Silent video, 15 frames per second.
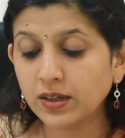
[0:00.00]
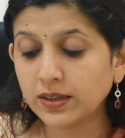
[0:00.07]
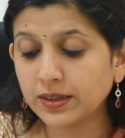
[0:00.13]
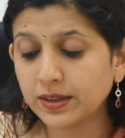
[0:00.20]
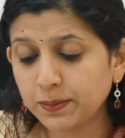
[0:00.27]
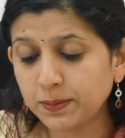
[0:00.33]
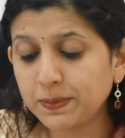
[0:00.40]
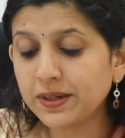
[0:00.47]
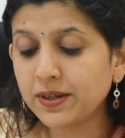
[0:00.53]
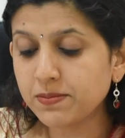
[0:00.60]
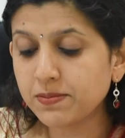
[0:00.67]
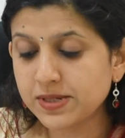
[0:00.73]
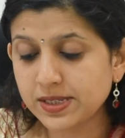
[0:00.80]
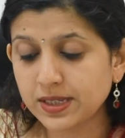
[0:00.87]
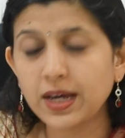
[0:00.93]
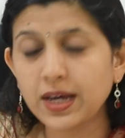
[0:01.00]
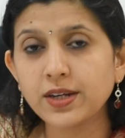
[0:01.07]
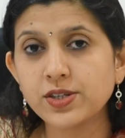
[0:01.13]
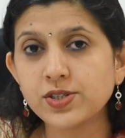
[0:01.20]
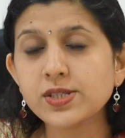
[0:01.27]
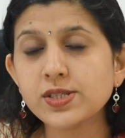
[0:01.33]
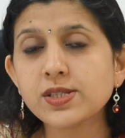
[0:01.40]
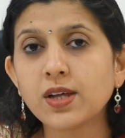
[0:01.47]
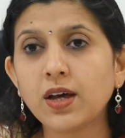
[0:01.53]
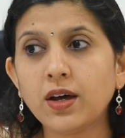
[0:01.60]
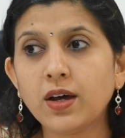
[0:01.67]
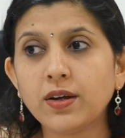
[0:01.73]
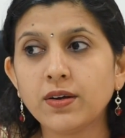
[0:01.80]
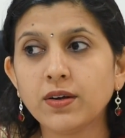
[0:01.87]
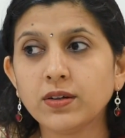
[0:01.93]
Repeated miscarriages
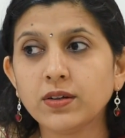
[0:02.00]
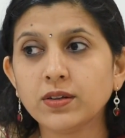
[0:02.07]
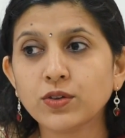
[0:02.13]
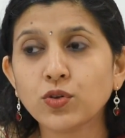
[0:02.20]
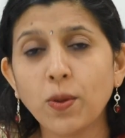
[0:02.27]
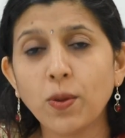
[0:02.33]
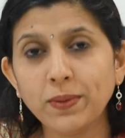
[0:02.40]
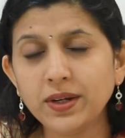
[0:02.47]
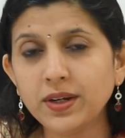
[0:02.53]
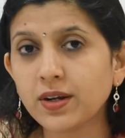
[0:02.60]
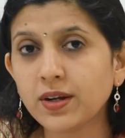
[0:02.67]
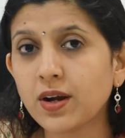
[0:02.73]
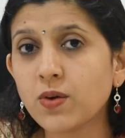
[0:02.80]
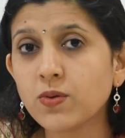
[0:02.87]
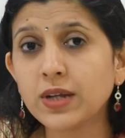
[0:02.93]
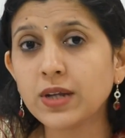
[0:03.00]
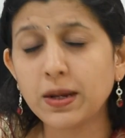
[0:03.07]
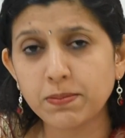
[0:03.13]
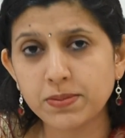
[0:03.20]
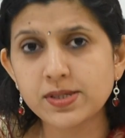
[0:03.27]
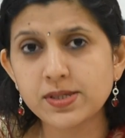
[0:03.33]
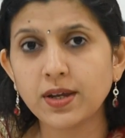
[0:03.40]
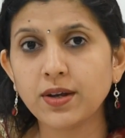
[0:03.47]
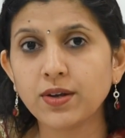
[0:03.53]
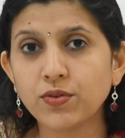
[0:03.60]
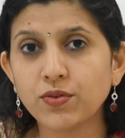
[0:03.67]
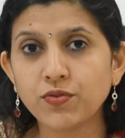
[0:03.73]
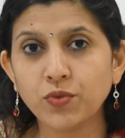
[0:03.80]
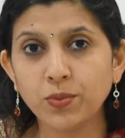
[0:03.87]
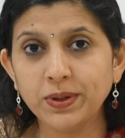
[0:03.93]
are common in around 10%
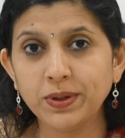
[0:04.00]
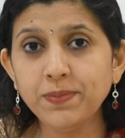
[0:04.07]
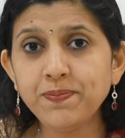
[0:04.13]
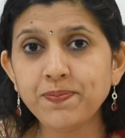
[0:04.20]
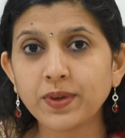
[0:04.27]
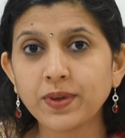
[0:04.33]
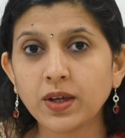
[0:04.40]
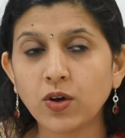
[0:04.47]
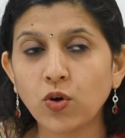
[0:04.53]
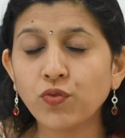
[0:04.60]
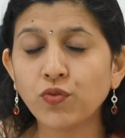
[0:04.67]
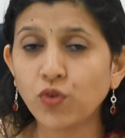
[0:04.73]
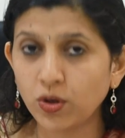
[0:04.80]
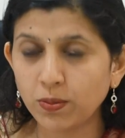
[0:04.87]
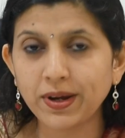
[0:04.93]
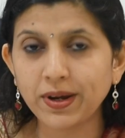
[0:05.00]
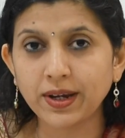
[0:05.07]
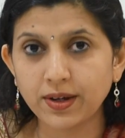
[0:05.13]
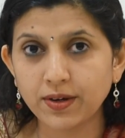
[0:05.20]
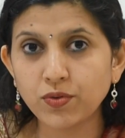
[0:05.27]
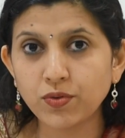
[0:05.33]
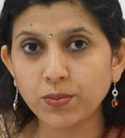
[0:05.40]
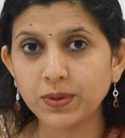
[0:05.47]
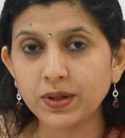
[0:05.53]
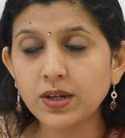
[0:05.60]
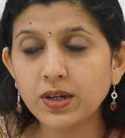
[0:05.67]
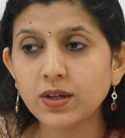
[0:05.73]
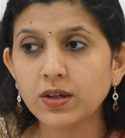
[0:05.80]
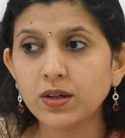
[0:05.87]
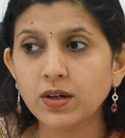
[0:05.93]
of women, of all pregnant women.
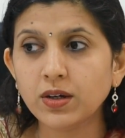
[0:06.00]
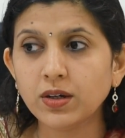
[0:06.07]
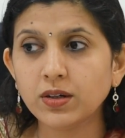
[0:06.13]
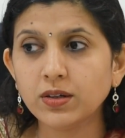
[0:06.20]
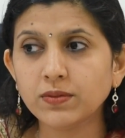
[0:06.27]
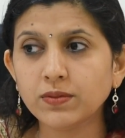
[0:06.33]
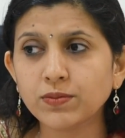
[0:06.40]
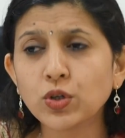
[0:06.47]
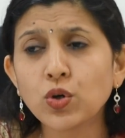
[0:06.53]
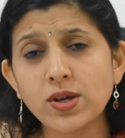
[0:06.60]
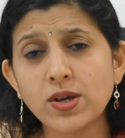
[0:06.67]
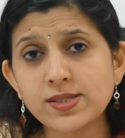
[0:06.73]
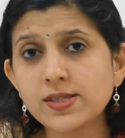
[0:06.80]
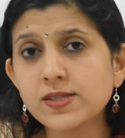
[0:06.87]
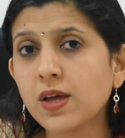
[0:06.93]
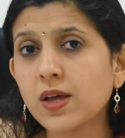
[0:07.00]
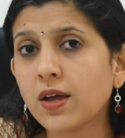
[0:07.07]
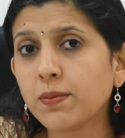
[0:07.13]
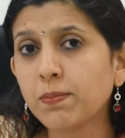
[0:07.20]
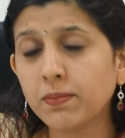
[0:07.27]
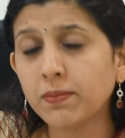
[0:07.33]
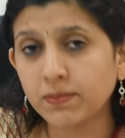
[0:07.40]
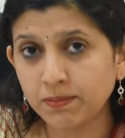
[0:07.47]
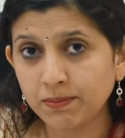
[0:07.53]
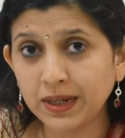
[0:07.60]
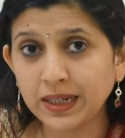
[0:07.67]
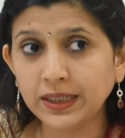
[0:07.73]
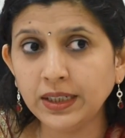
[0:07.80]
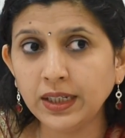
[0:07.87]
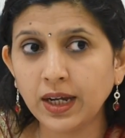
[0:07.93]
The causes are
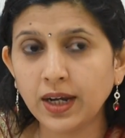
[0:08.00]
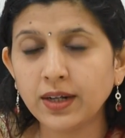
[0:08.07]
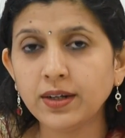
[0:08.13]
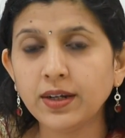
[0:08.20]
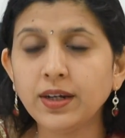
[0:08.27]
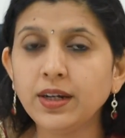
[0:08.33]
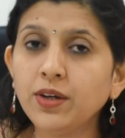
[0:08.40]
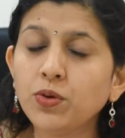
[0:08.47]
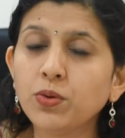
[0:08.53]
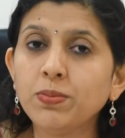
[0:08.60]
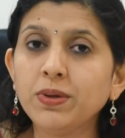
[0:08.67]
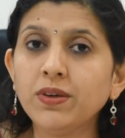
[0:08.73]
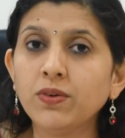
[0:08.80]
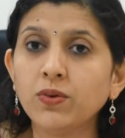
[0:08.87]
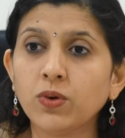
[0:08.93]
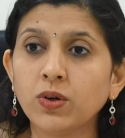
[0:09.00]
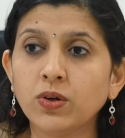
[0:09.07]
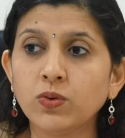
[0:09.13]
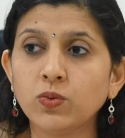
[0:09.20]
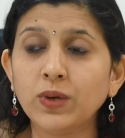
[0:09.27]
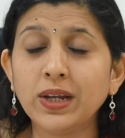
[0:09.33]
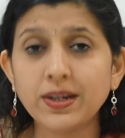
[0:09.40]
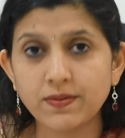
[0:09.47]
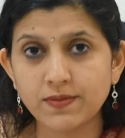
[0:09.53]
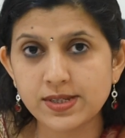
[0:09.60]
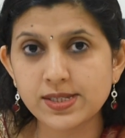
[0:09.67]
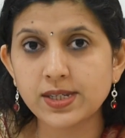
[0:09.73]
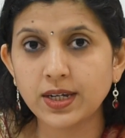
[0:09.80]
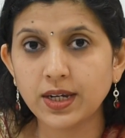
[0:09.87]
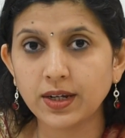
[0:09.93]
many and they need to be well
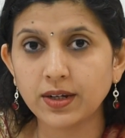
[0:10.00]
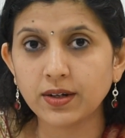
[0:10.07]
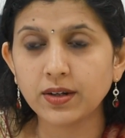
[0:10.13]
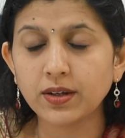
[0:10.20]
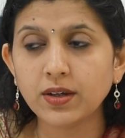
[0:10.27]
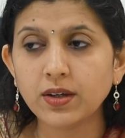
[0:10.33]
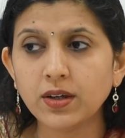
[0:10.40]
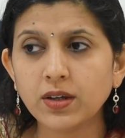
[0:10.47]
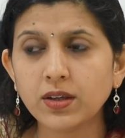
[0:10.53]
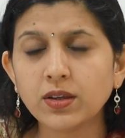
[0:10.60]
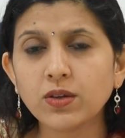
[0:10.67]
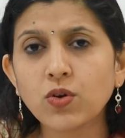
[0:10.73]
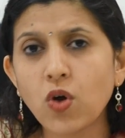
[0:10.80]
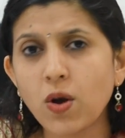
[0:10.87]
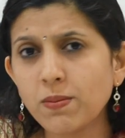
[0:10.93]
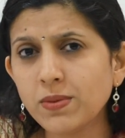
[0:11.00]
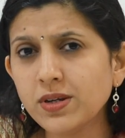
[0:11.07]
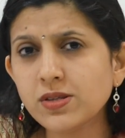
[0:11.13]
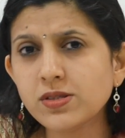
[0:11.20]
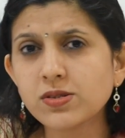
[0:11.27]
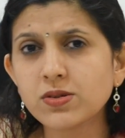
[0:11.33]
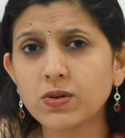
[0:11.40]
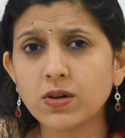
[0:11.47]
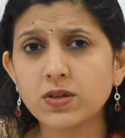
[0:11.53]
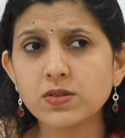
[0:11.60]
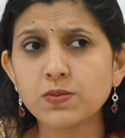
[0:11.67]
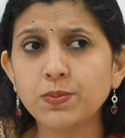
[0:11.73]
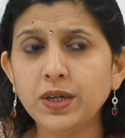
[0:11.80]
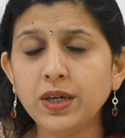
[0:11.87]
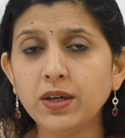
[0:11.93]
investigated. The commonest
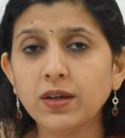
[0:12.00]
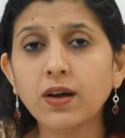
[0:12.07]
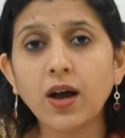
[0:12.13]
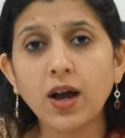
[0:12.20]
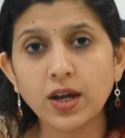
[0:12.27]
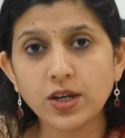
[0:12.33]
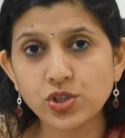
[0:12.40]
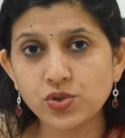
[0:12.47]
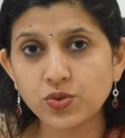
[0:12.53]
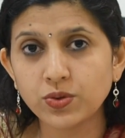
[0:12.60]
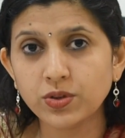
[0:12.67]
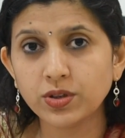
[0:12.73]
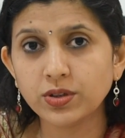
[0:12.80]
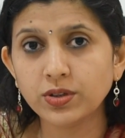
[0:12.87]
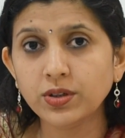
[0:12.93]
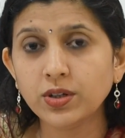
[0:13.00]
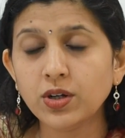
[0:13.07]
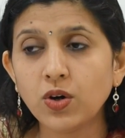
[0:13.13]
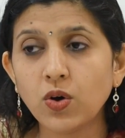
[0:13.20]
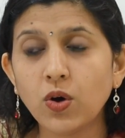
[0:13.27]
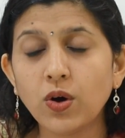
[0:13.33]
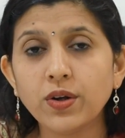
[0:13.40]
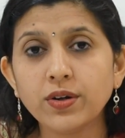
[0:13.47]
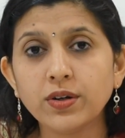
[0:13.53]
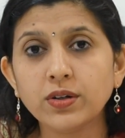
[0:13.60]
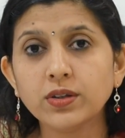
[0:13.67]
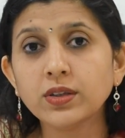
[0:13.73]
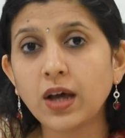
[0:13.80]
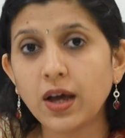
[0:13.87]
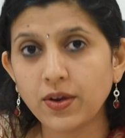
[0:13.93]
cause being a high sugar or
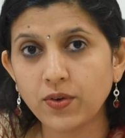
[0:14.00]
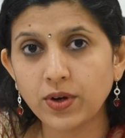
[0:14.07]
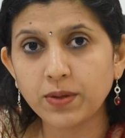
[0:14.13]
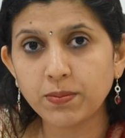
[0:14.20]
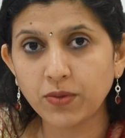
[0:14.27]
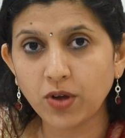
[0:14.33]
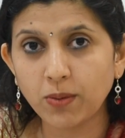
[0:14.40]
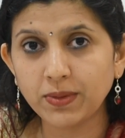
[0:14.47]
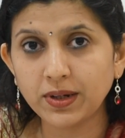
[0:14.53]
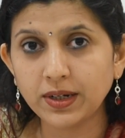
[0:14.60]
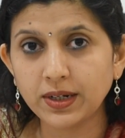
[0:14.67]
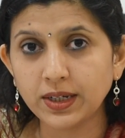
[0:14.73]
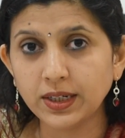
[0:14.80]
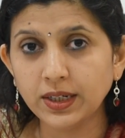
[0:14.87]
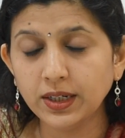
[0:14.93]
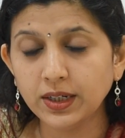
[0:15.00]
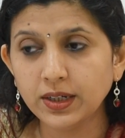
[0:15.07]
a thyroid abnormality.